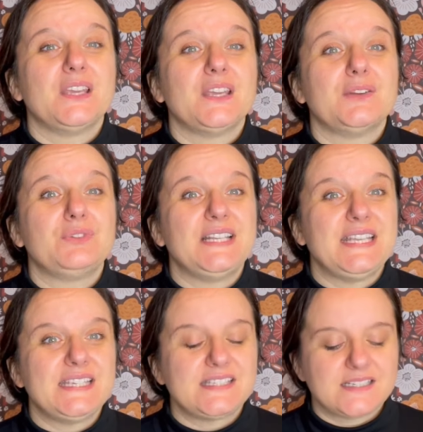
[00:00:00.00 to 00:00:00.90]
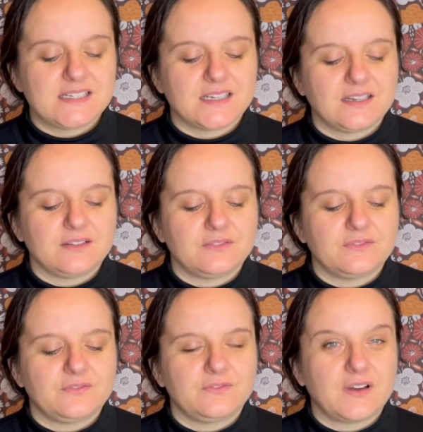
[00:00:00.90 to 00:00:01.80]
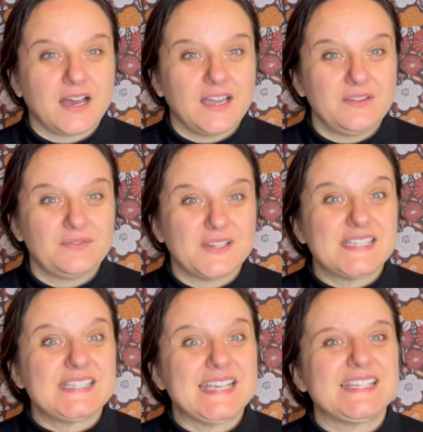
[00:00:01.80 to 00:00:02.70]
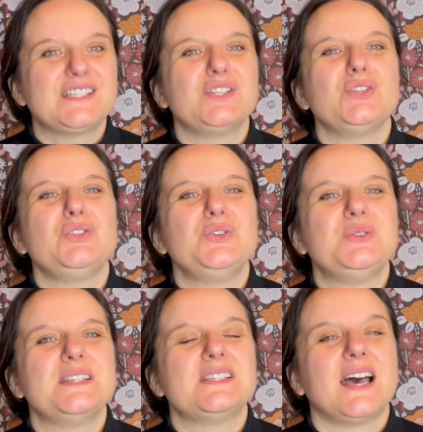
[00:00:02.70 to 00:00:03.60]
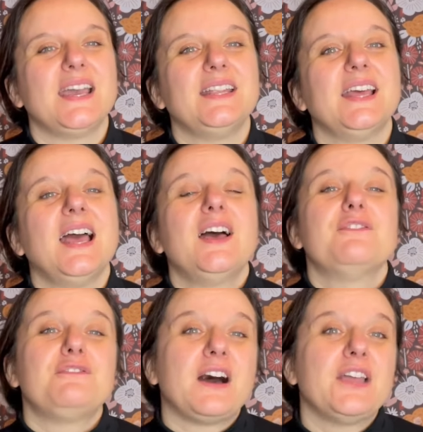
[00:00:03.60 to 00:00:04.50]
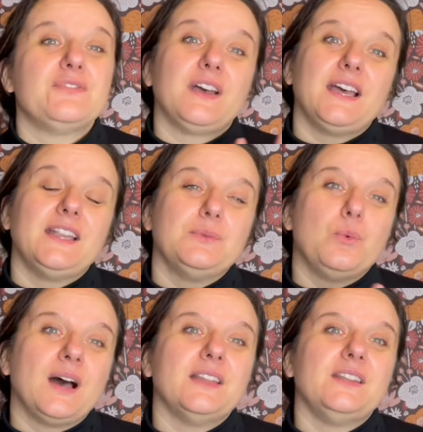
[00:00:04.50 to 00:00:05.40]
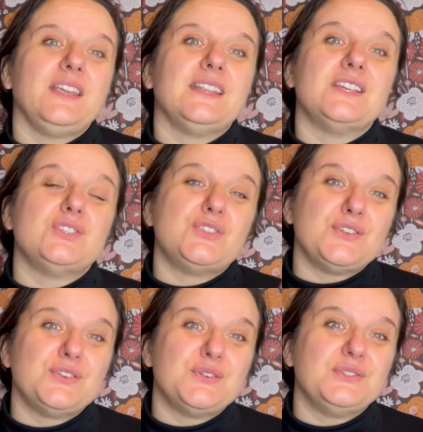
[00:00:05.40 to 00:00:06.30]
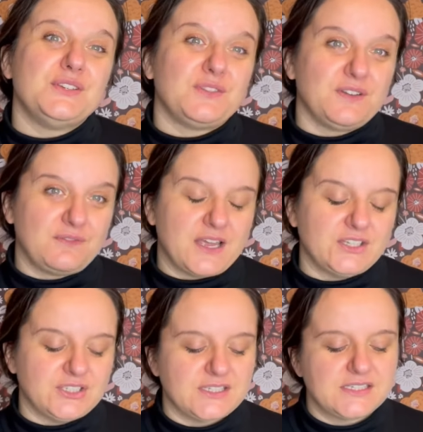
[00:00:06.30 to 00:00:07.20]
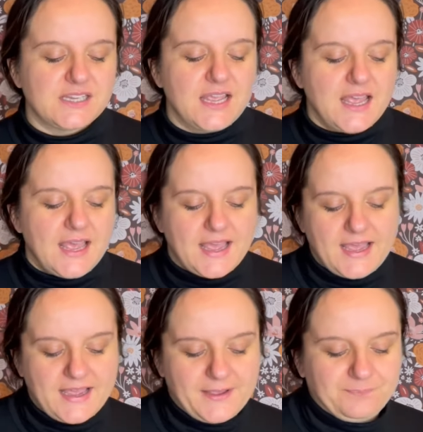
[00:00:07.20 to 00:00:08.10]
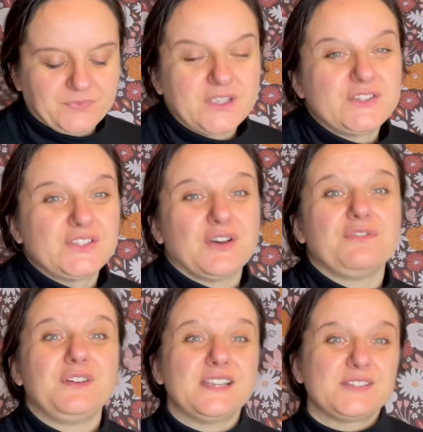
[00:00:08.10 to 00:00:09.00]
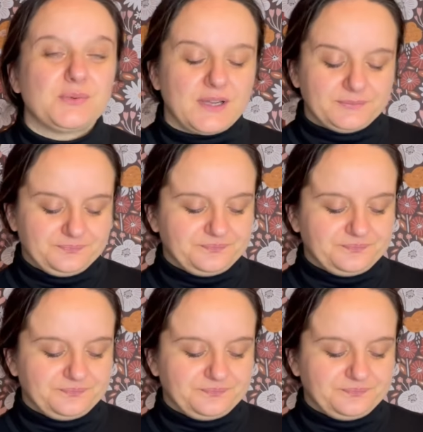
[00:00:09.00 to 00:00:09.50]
released 6 new design, 5 and 1 in 2 different versions. So first one,